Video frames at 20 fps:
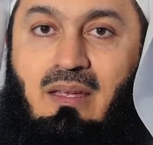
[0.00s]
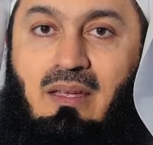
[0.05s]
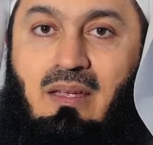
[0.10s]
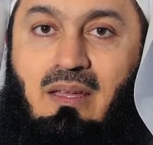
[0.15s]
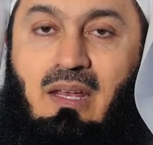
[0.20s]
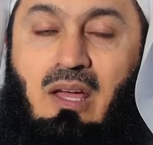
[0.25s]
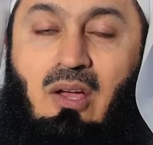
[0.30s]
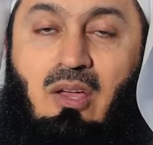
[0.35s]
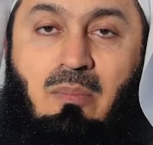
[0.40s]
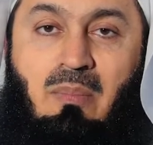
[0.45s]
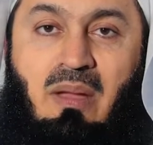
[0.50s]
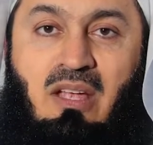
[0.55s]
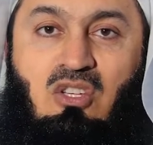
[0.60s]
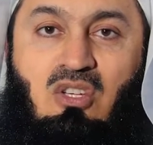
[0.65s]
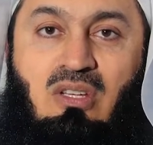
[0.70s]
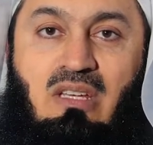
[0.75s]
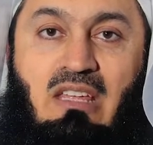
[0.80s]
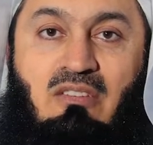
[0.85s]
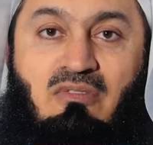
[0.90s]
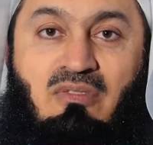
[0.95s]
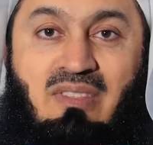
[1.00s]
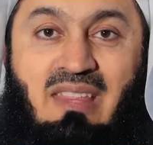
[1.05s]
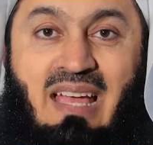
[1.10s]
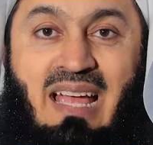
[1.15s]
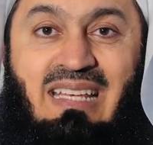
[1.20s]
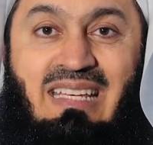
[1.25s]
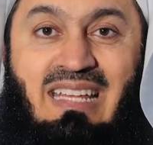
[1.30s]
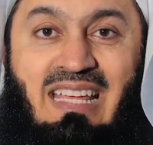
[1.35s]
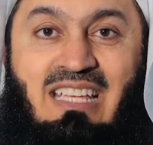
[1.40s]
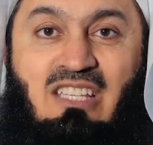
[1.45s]
Now imagine if
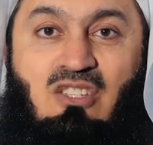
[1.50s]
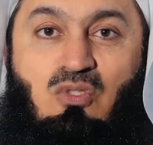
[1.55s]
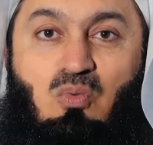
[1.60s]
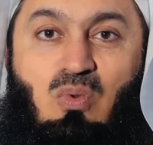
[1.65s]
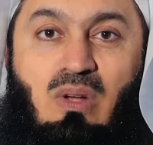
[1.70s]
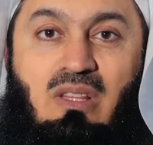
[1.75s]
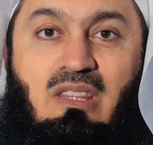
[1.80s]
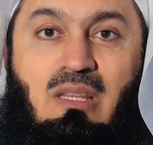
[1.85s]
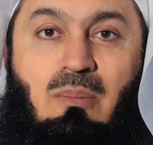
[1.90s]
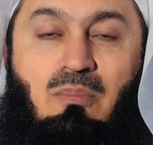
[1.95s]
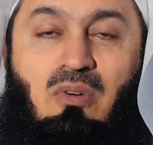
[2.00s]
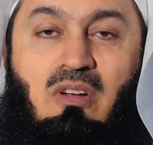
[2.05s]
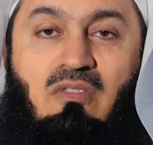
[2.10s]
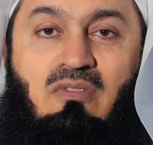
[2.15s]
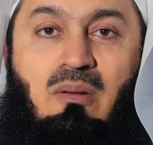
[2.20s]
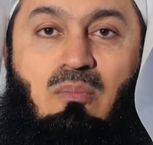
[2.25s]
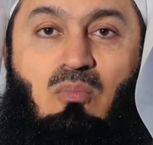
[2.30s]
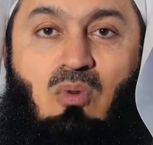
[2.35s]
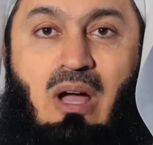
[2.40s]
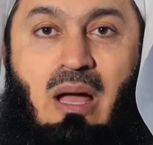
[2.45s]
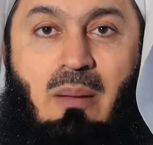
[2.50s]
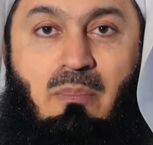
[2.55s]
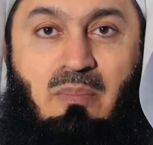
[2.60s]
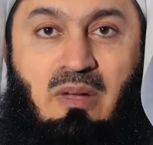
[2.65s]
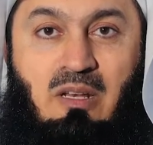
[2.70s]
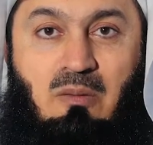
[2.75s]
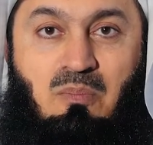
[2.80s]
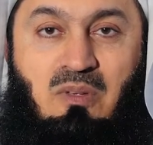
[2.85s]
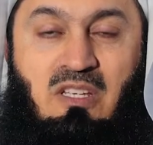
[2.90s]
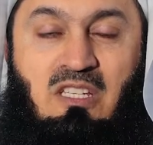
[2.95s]
that is what the Prophet
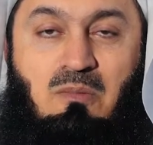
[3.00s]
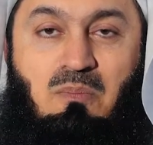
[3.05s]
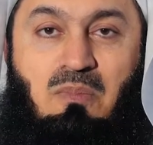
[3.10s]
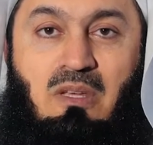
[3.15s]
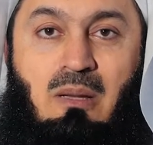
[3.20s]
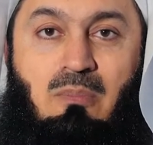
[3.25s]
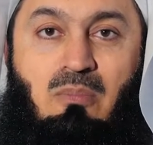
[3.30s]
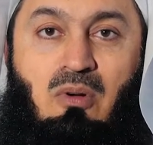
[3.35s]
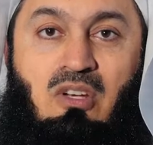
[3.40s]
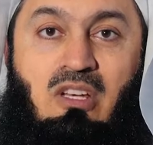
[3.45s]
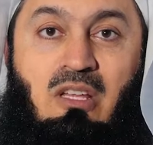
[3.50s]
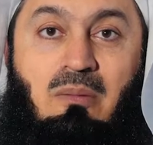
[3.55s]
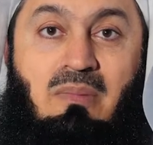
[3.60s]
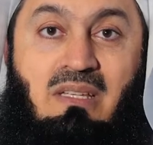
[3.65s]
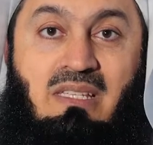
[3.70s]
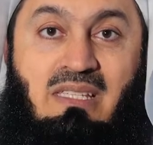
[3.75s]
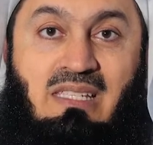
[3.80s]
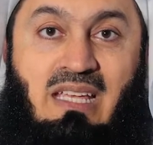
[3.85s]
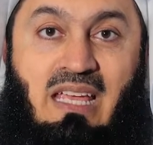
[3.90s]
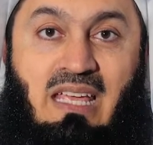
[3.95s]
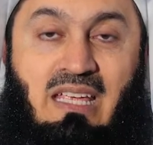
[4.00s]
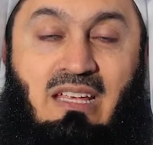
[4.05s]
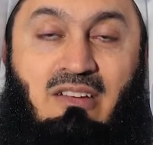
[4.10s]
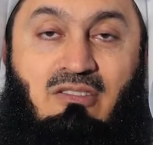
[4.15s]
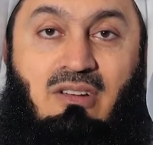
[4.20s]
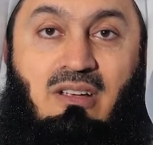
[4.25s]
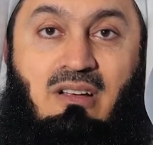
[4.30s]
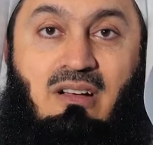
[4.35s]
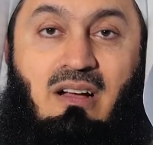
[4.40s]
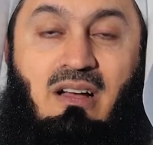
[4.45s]
Muhammad, peace be upon him, is saying
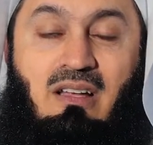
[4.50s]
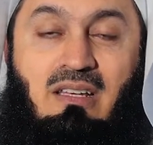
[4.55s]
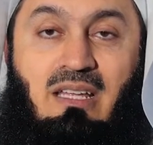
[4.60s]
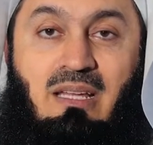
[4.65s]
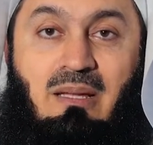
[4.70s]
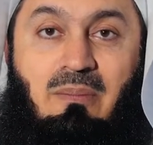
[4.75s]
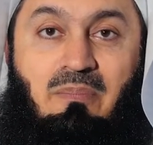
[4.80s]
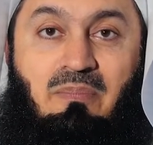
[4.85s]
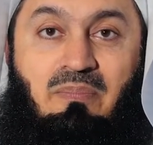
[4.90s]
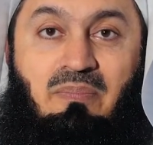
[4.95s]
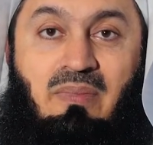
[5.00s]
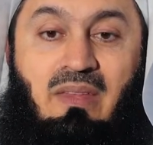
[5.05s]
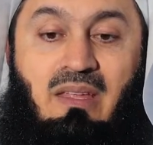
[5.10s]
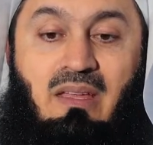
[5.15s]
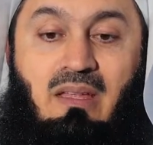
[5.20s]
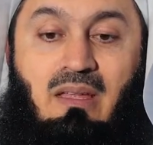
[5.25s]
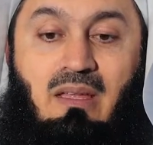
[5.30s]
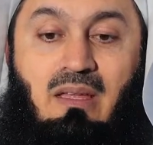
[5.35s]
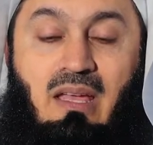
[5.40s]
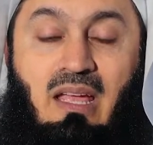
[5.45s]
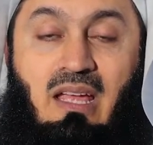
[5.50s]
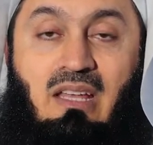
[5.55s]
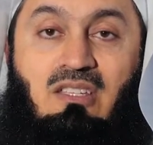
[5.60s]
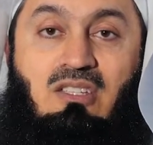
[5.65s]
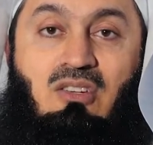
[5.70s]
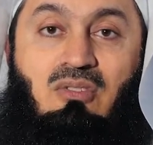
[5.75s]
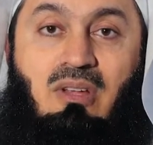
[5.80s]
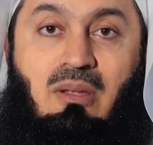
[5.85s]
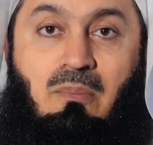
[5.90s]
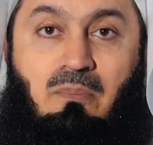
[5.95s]
regarding
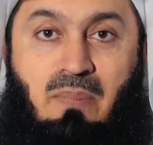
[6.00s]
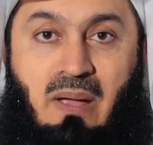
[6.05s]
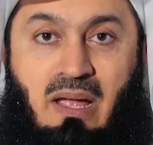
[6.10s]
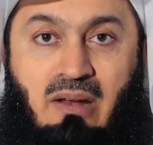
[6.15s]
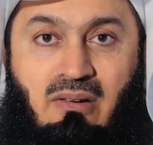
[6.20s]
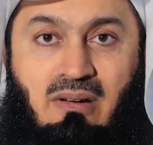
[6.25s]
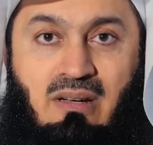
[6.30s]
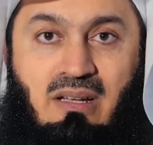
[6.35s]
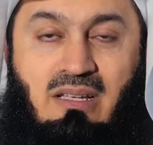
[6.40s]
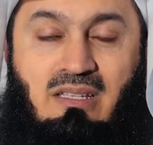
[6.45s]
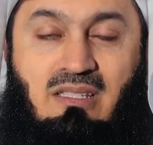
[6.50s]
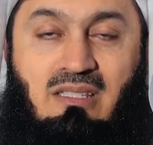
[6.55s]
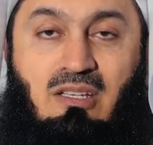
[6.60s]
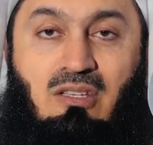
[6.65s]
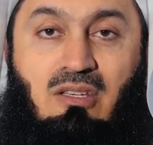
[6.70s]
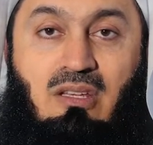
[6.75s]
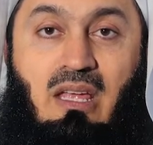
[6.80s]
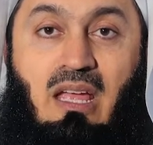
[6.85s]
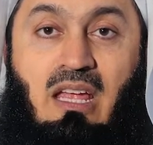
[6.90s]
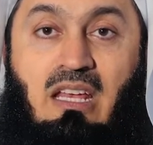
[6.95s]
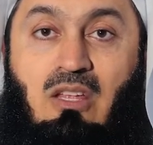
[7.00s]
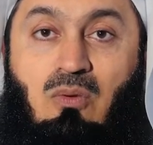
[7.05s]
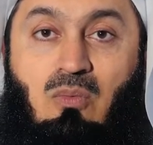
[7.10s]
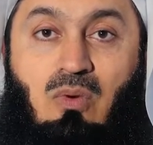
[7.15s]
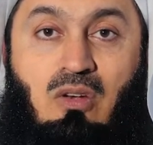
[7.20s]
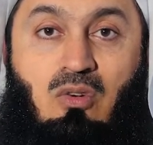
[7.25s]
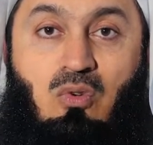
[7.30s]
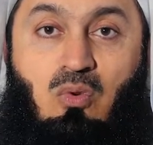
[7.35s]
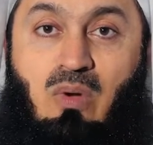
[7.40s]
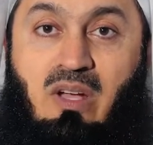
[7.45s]
entering paradise, that
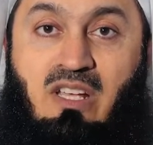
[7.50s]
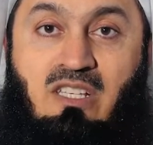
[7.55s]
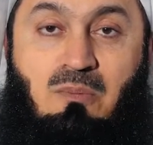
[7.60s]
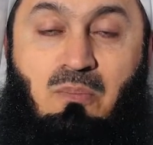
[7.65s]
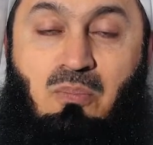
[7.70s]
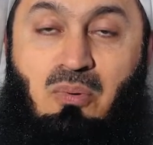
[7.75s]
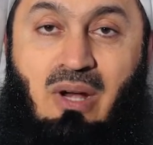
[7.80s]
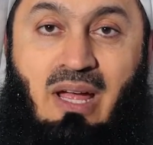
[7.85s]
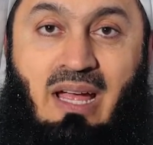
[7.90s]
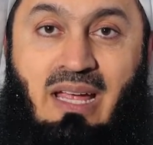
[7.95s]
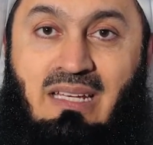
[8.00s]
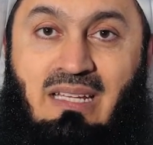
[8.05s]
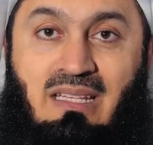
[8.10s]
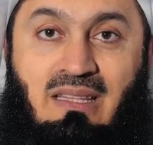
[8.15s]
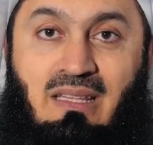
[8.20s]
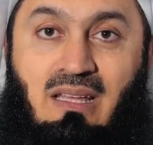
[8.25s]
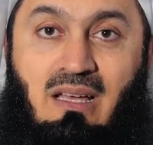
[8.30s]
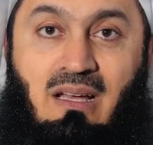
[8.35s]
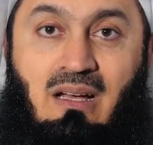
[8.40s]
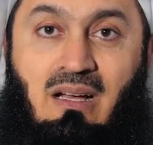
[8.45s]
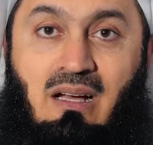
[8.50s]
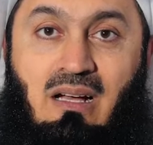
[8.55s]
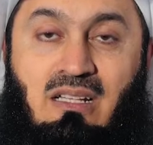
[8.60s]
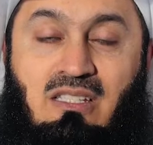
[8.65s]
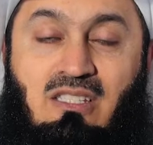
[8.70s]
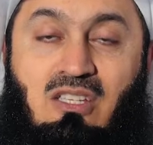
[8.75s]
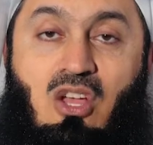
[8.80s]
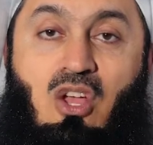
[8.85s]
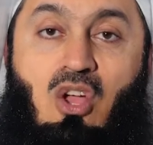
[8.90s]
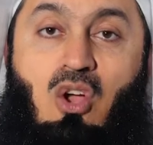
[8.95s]
anyone who has pride in their
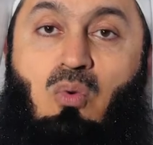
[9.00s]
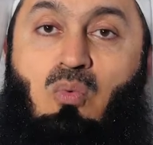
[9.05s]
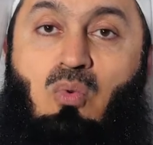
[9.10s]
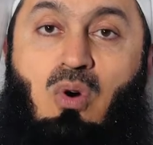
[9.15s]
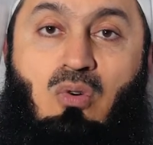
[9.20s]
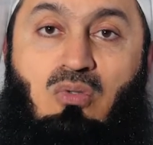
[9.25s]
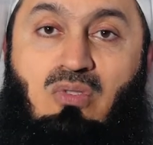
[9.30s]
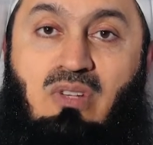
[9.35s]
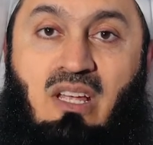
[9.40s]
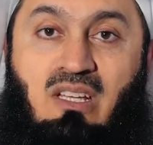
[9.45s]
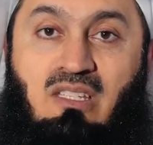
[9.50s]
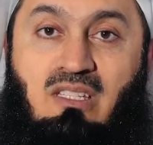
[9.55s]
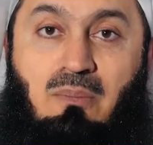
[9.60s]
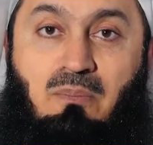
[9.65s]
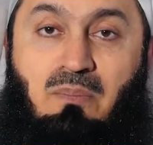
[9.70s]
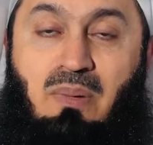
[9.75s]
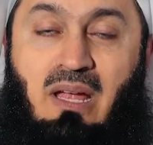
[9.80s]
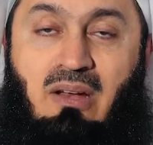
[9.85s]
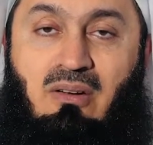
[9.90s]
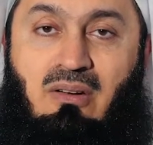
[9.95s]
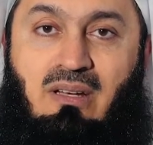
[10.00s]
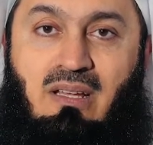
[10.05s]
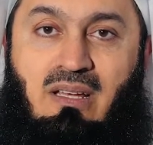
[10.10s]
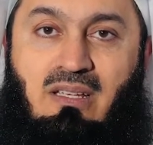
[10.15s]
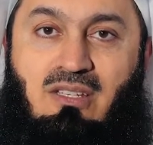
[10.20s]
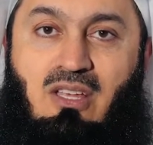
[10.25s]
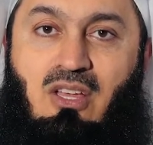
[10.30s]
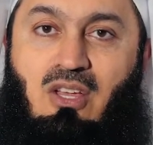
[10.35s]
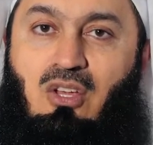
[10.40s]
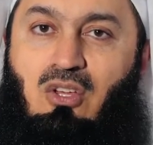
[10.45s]
hearts won't enter
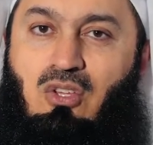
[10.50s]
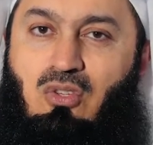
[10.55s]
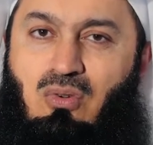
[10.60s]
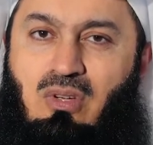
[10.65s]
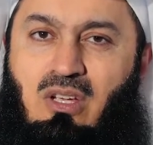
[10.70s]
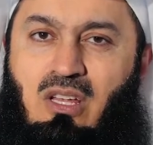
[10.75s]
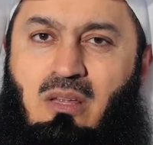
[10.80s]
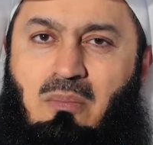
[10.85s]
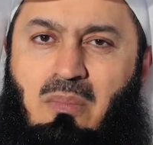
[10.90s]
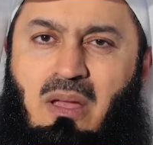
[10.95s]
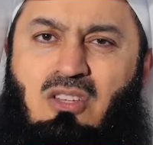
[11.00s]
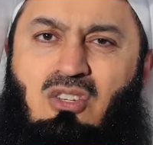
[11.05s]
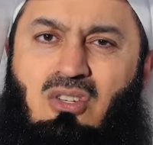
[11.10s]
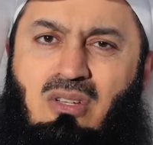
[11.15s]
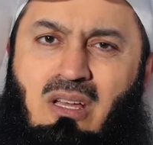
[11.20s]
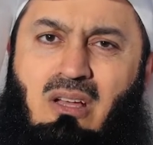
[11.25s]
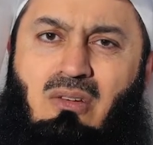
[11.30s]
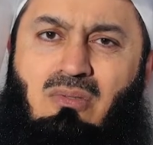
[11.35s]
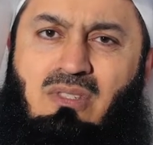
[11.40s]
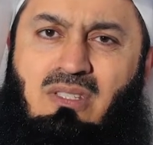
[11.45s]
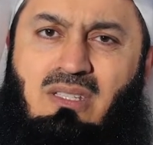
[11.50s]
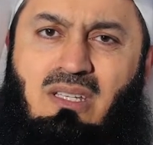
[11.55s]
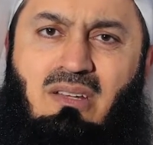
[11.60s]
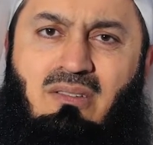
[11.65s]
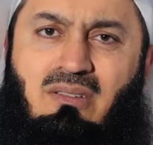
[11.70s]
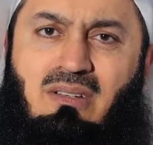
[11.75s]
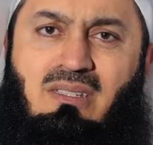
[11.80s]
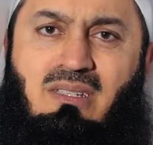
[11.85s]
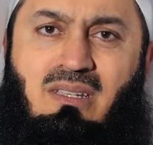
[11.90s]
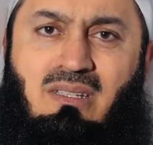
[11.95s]
paradise. You can imagine how
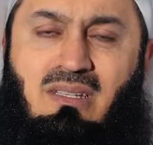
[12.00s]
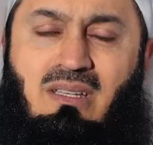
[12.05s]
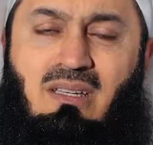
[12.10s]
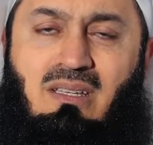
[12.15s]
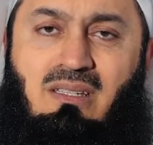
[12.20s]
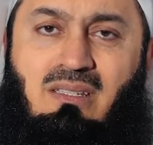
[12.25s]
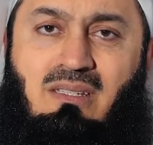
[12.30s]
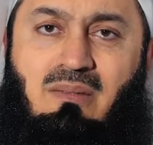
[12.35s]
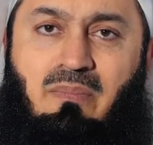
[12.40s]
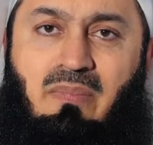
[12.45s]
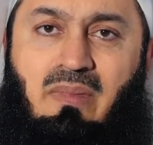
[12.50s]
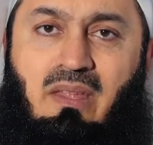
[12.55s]
serious it is.